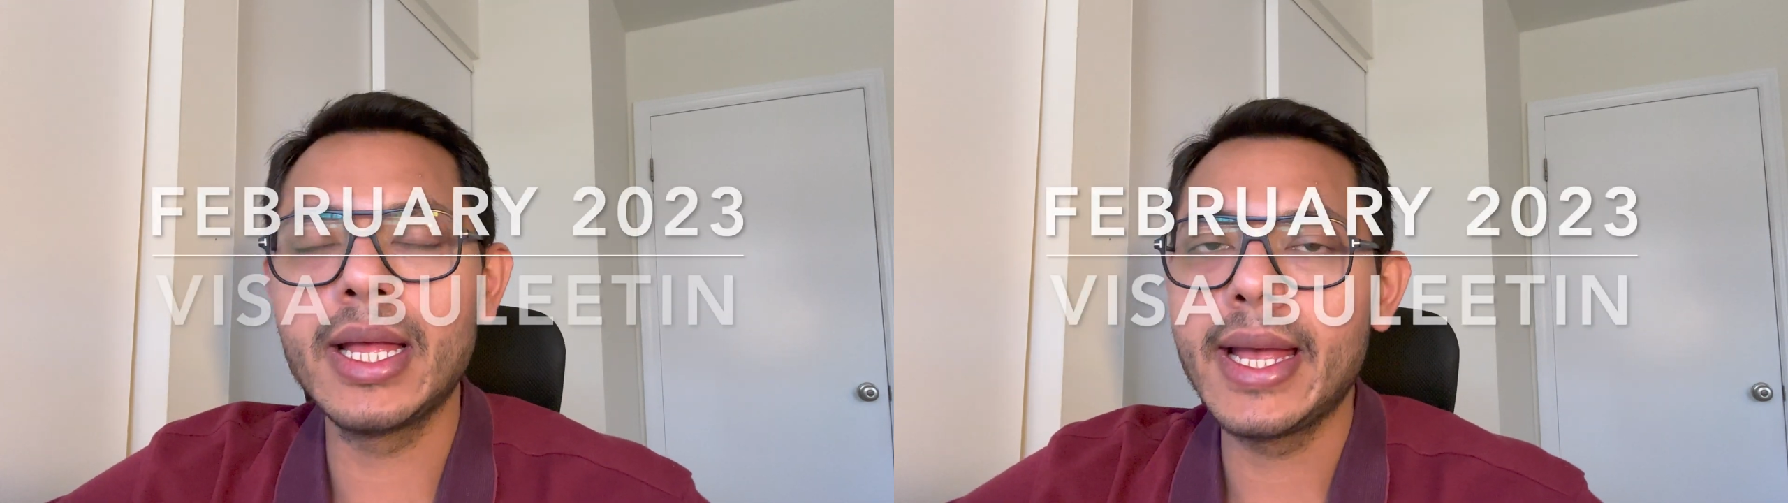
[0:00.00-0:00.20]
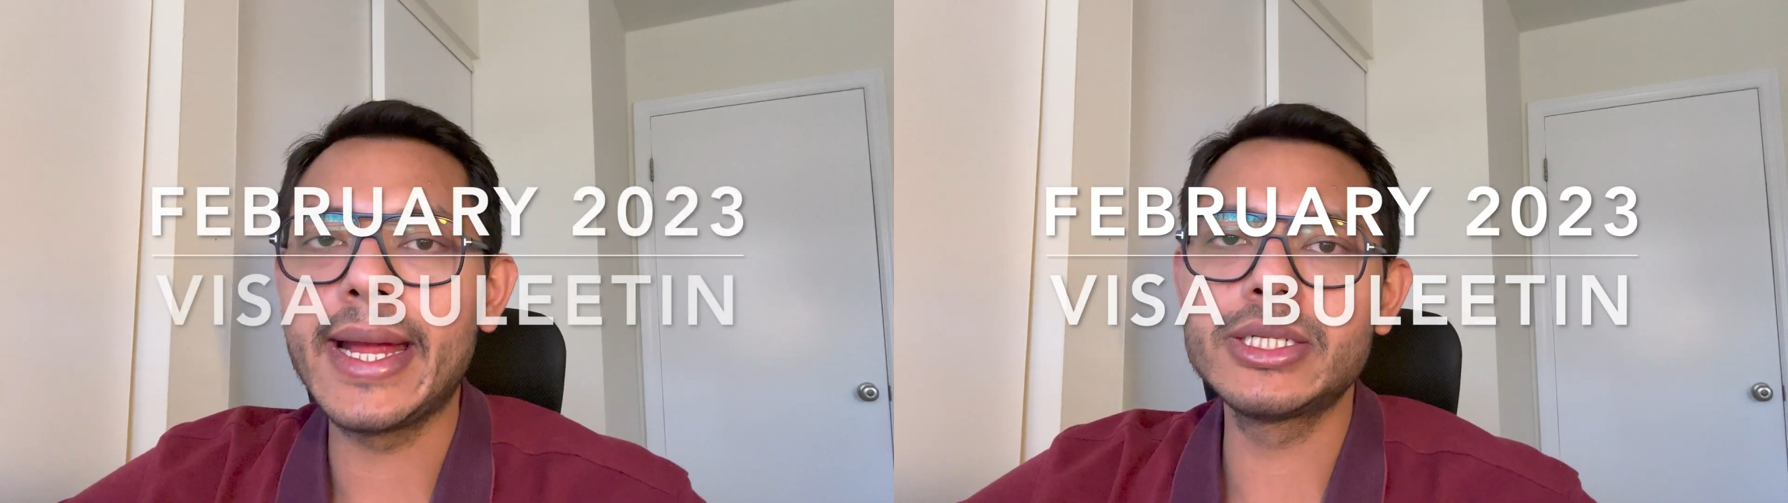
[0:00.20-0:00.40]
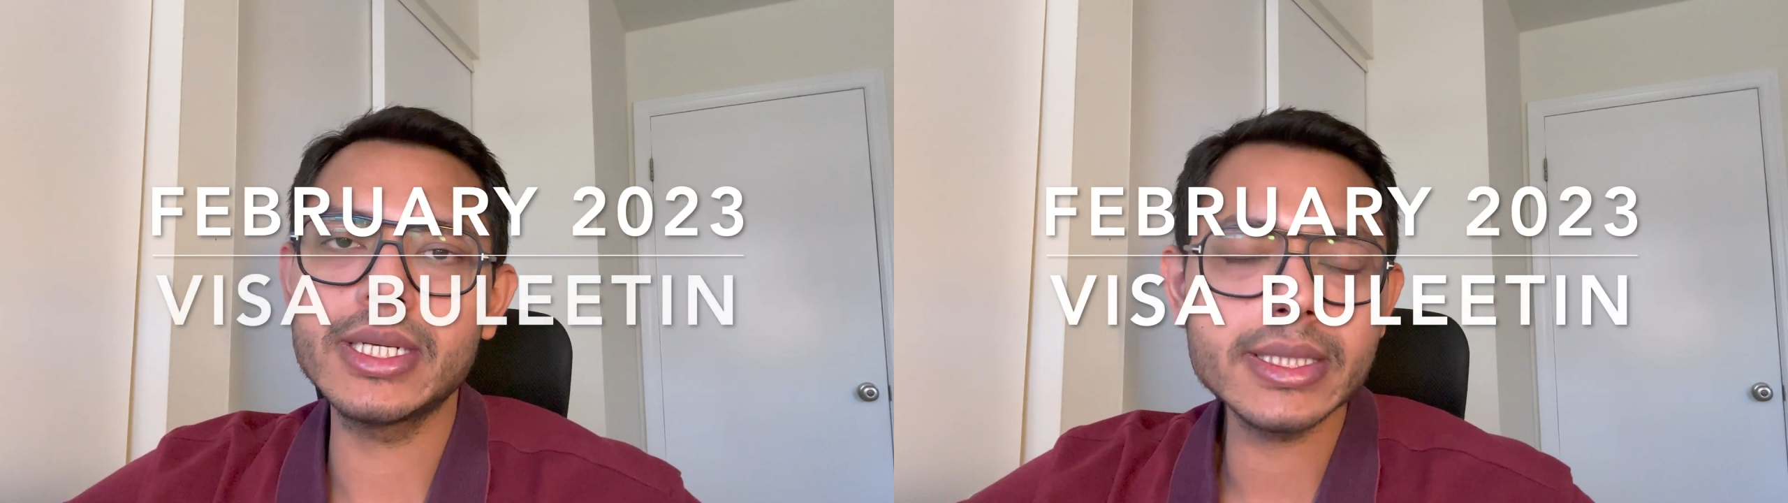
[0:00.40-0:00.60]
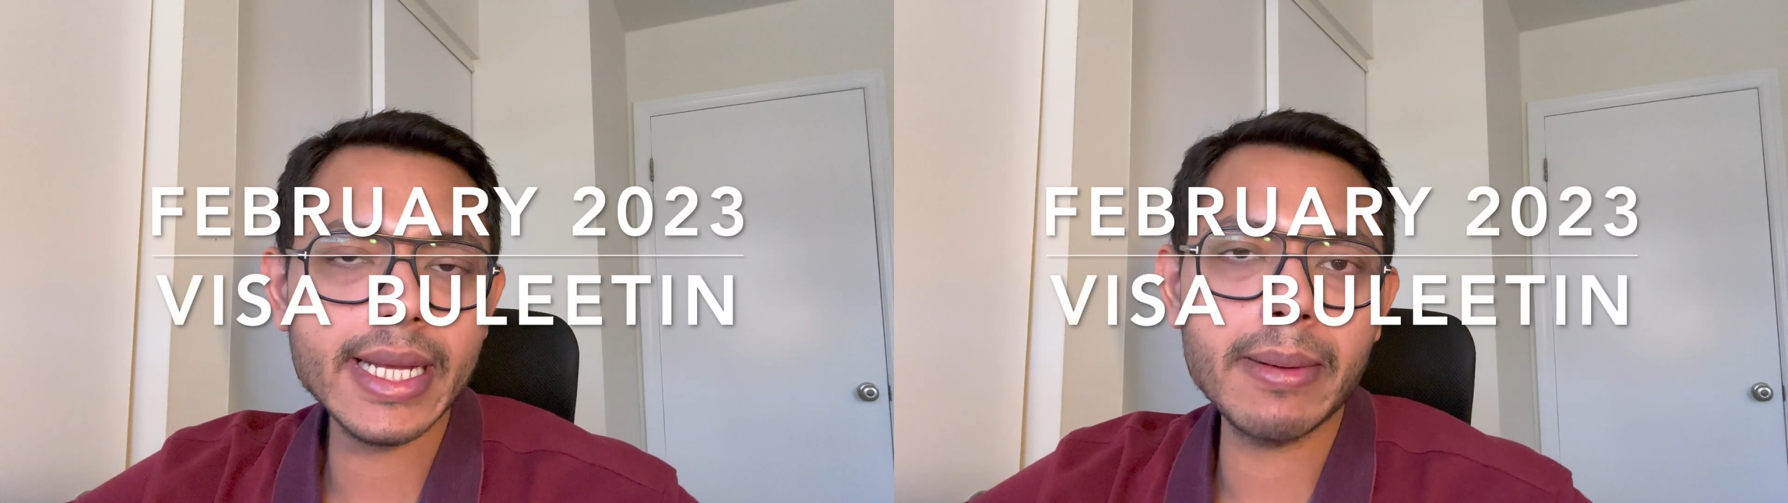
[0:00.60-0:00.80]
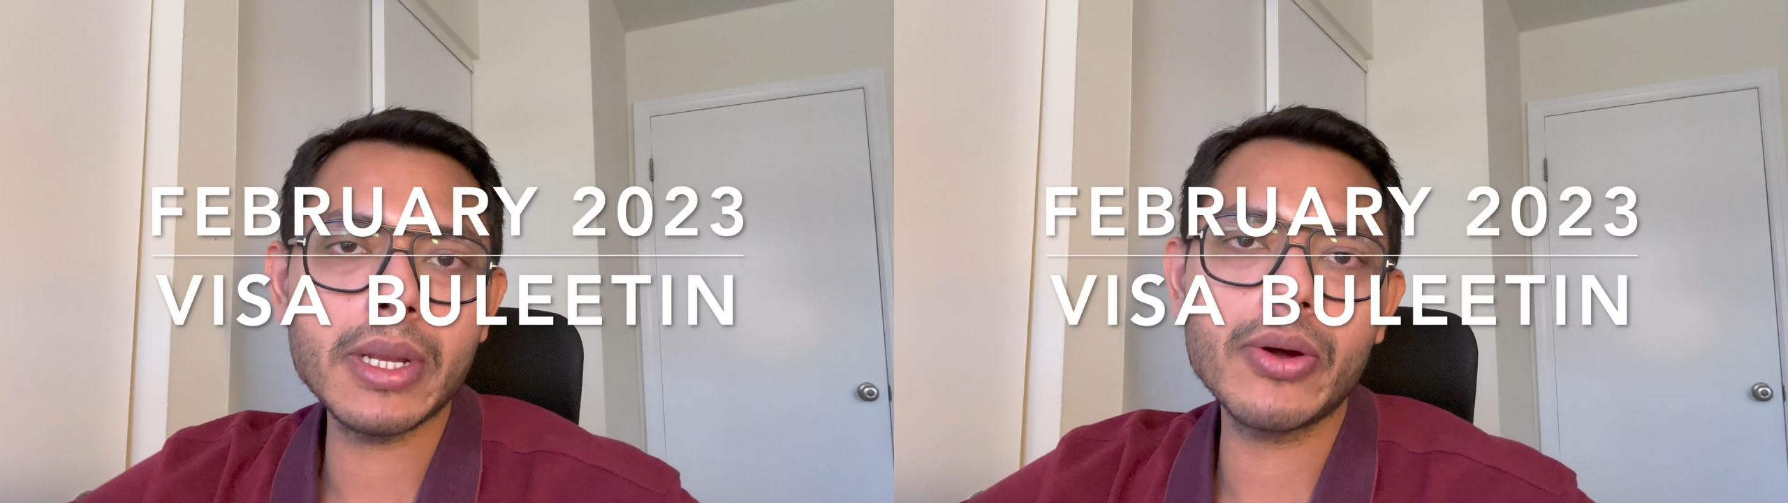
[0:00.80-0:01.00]
It just
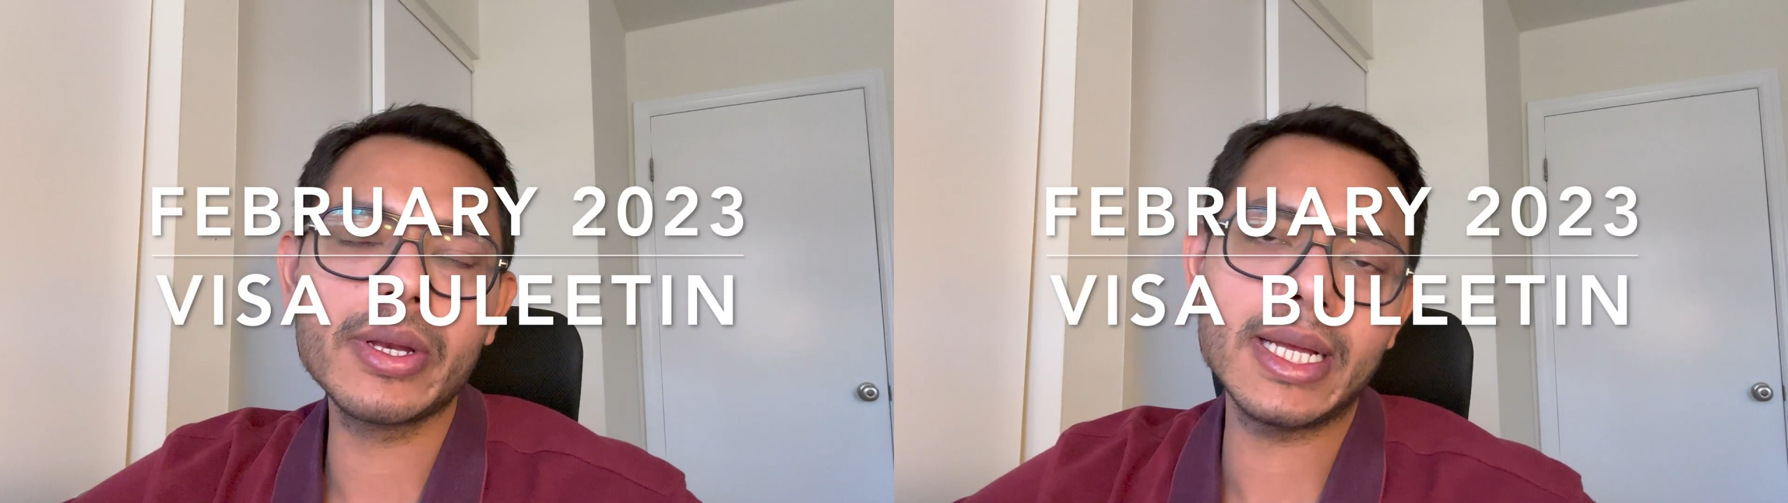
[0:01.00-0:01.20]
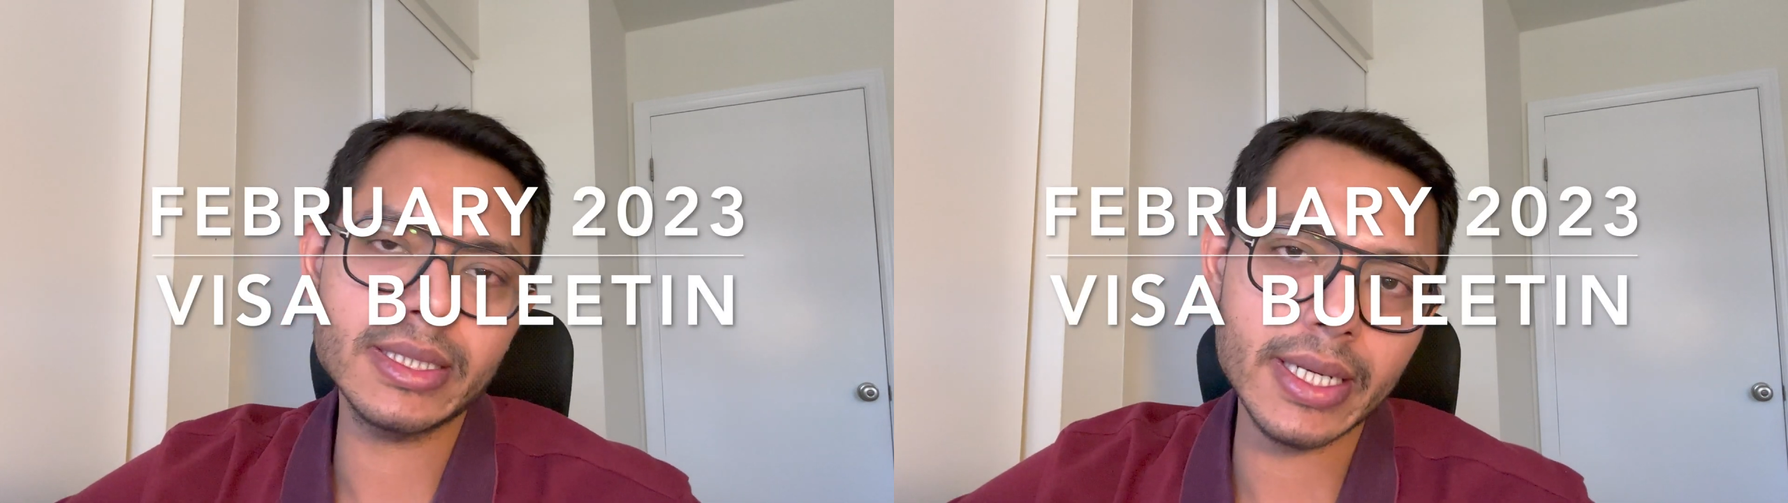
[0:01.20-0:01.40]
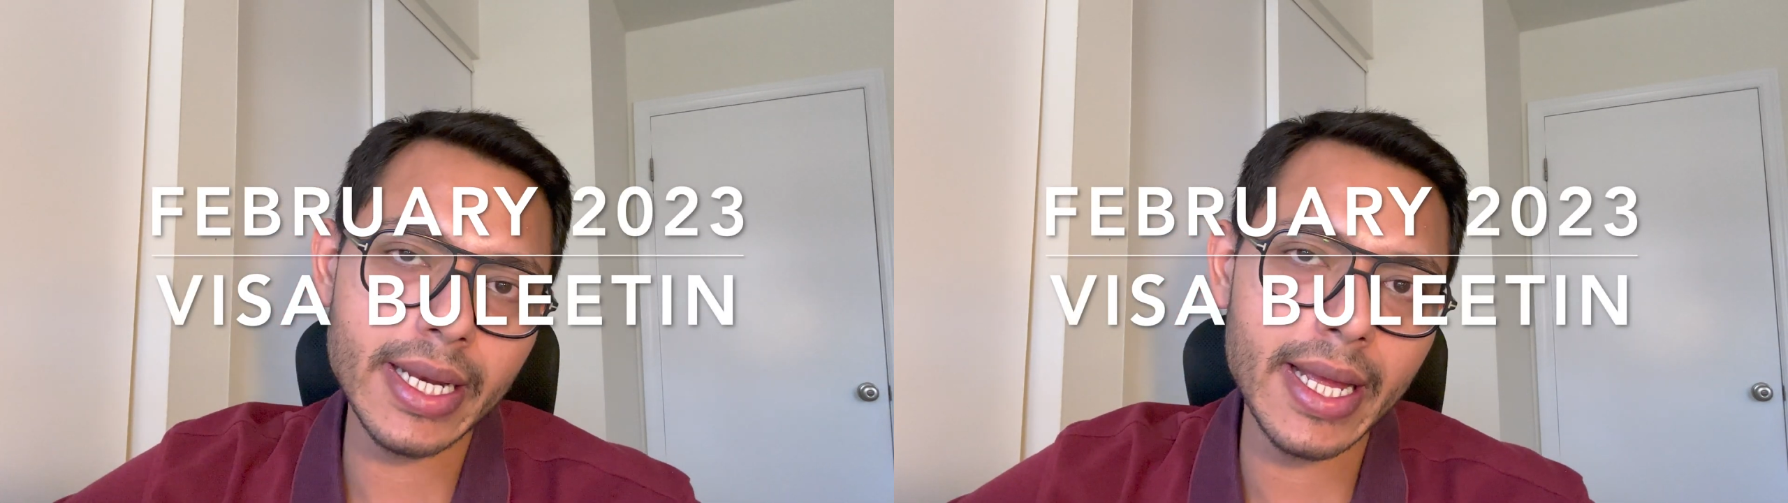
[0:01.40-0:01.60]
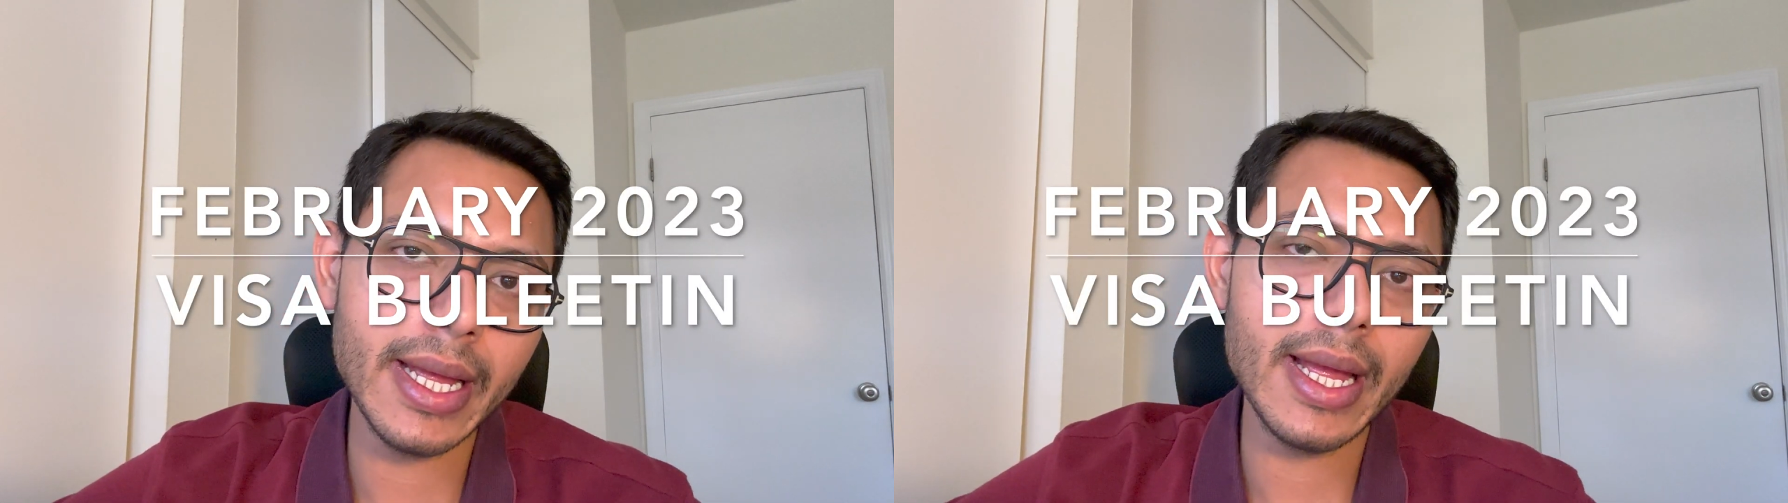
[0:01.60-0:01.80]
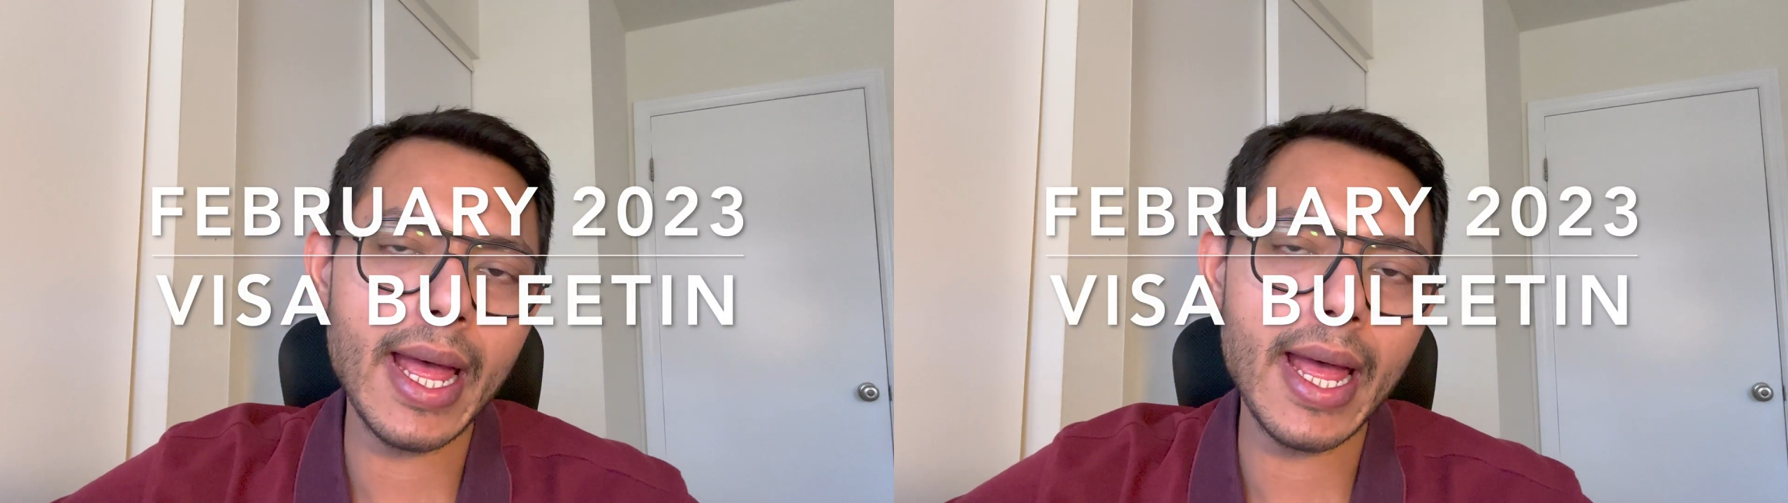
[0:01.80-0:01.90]
came out yesterday,